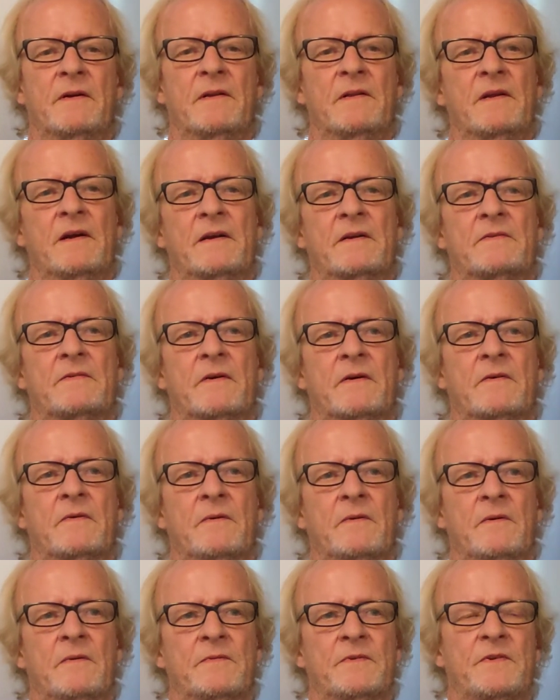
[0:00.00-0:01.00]

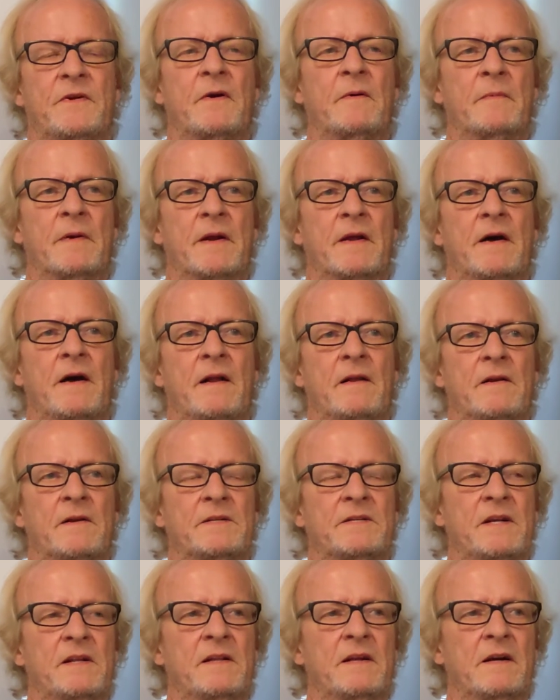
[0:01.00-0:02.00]
electrical
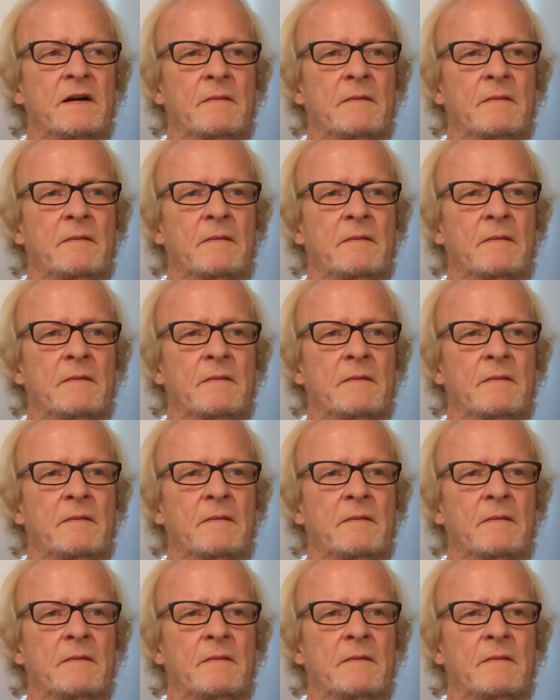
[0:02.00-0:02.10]
terminology that